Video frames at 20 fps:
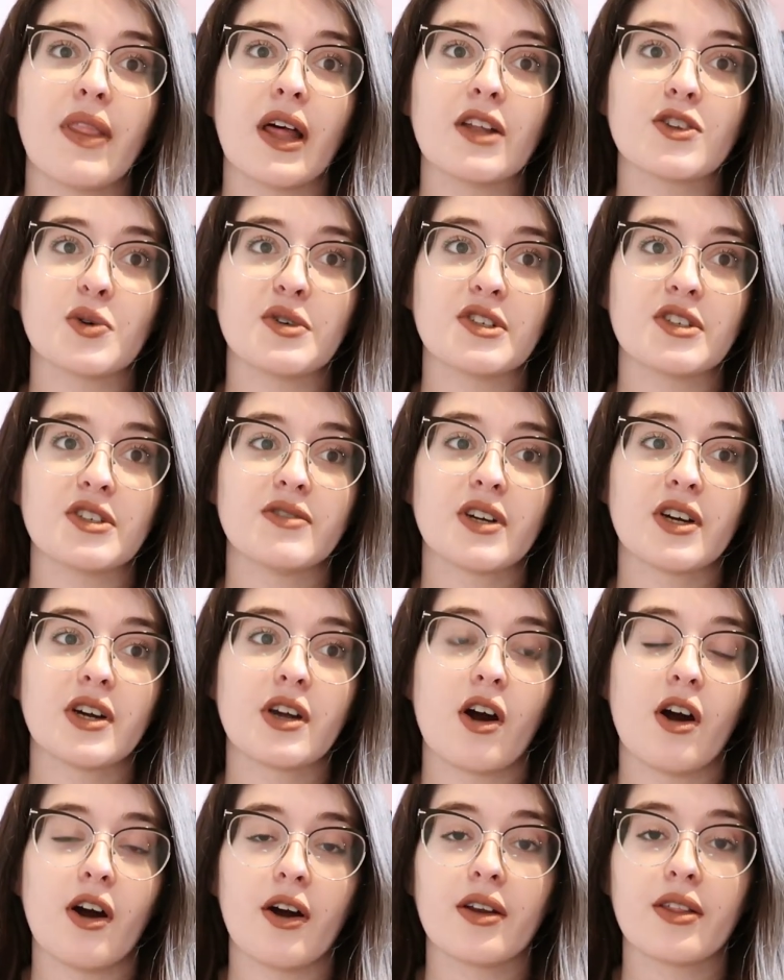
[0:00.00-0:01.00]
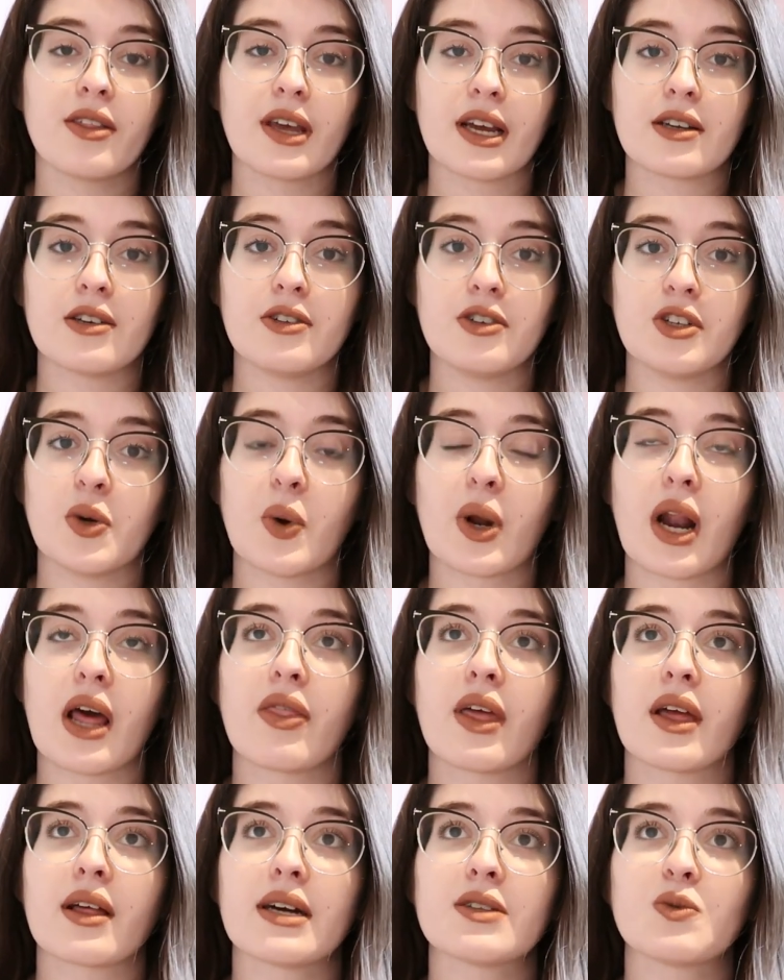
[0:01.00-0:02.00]
And that's always a very hard thing to do. And I
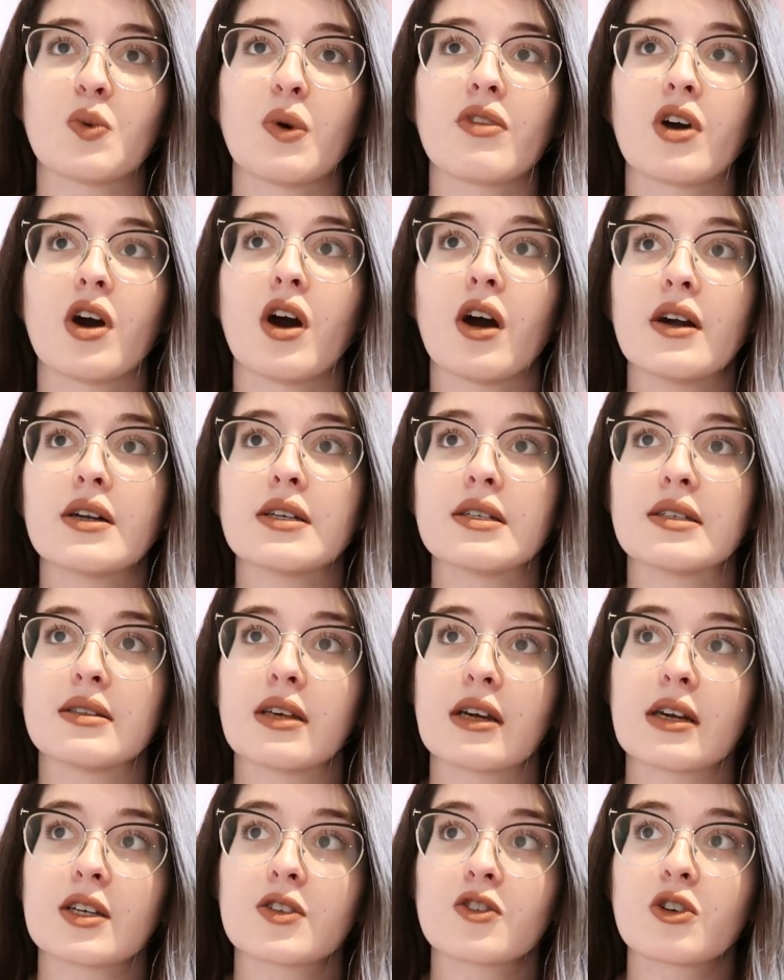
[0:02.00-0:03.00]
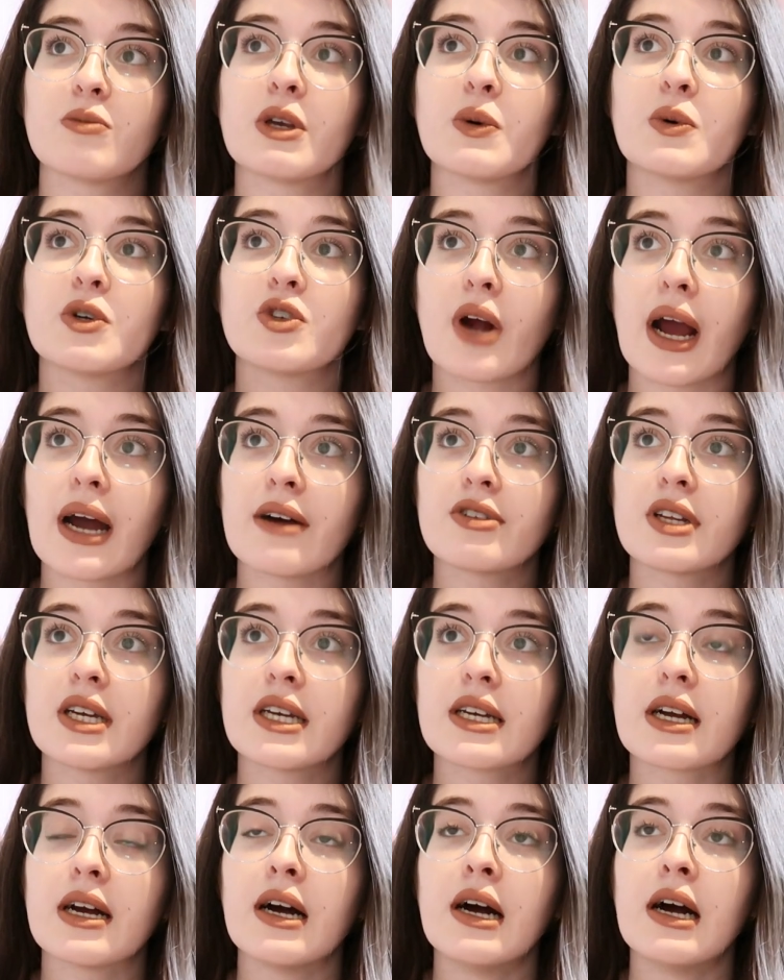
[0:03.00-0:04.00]
think that's one of the hardest things for me with drafting